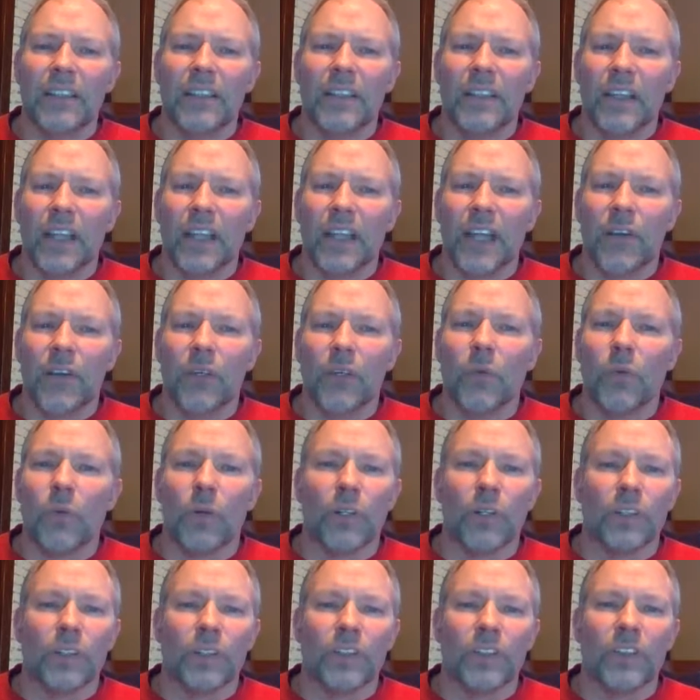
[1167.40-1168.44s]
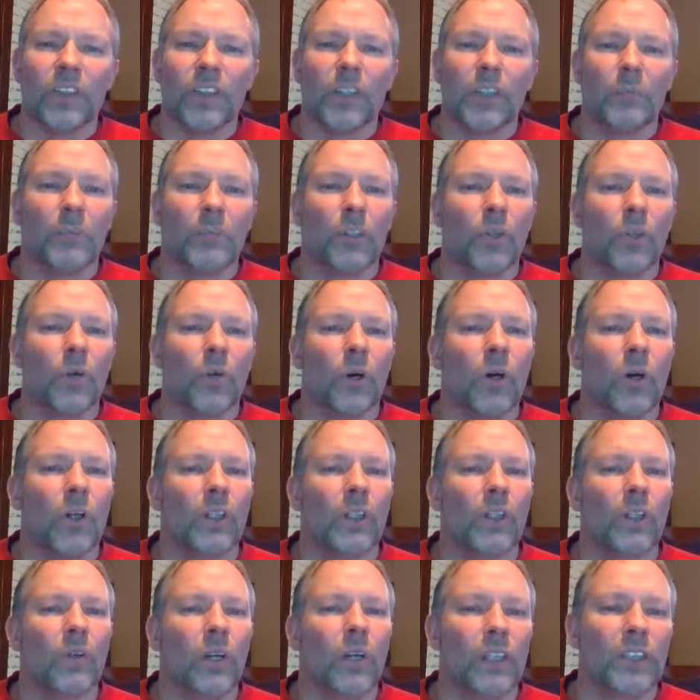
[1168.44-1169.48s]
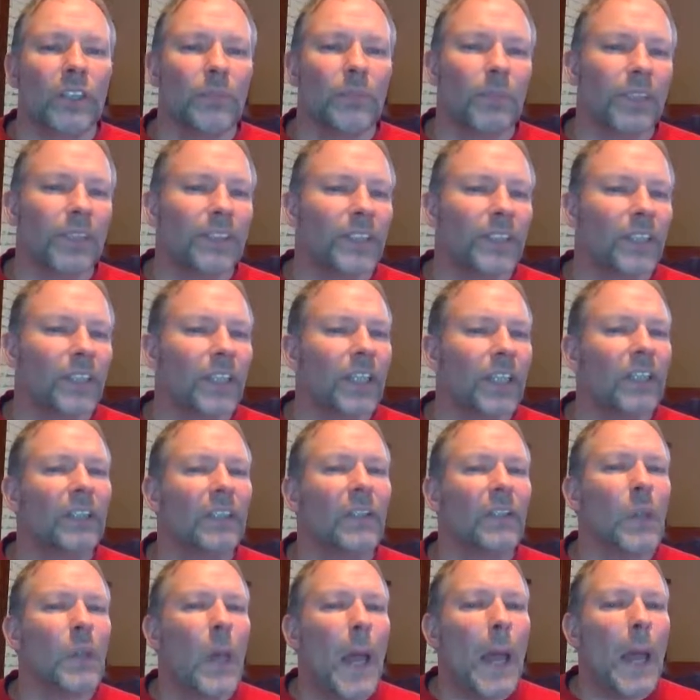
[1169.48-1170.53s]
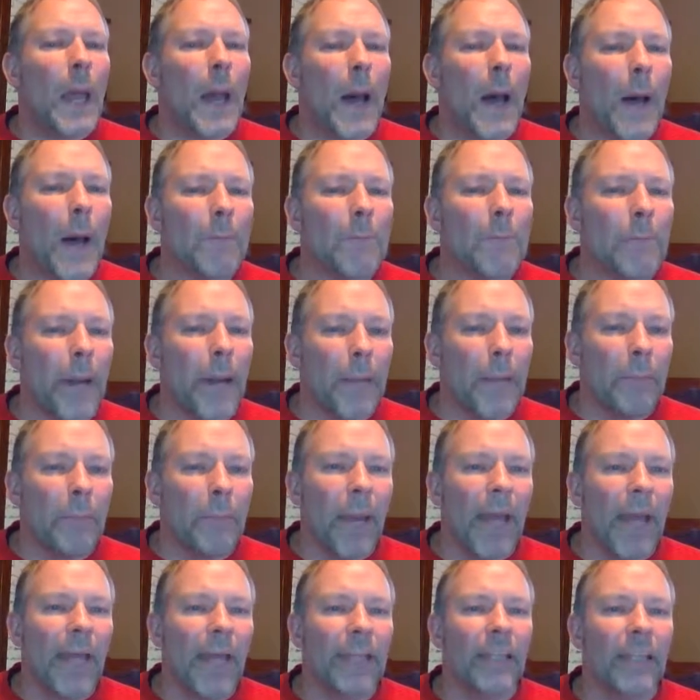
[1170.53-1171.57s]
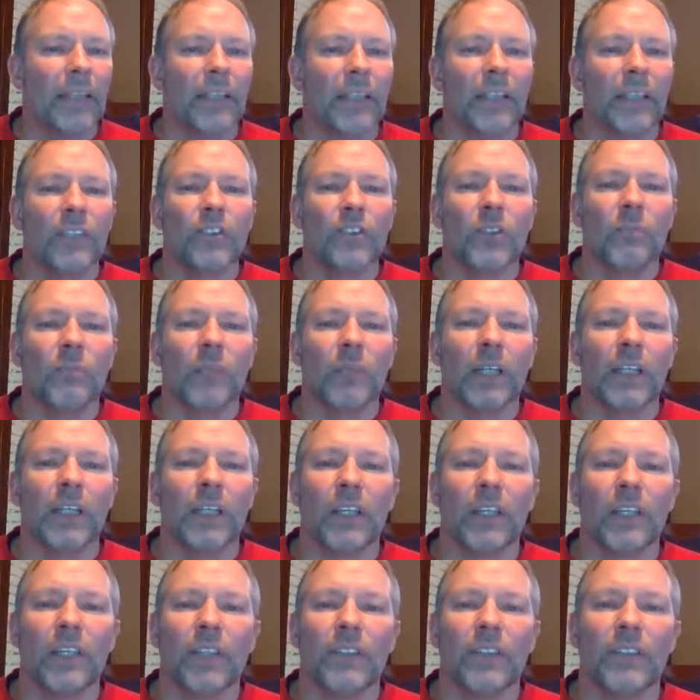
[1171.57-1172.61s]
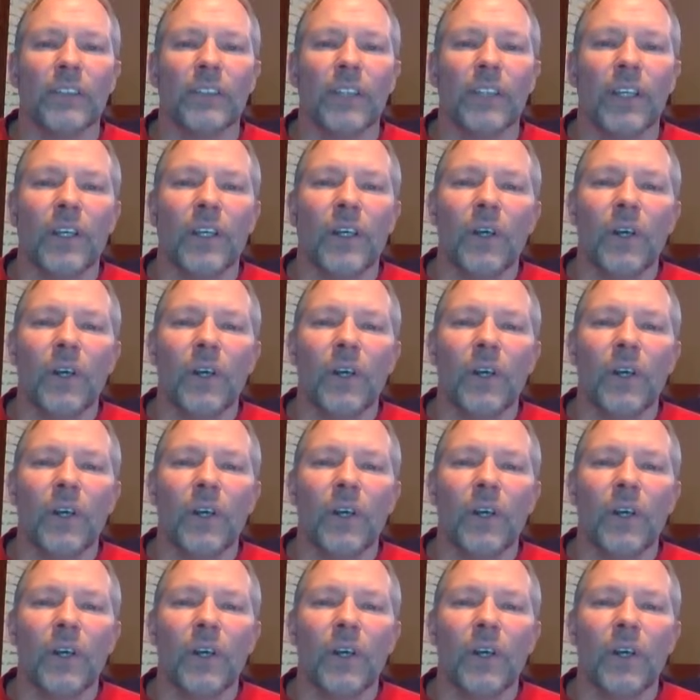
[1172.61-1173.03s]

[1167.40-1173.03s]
The eerie words seemed to crawl across my skin, up my back, and into my ears,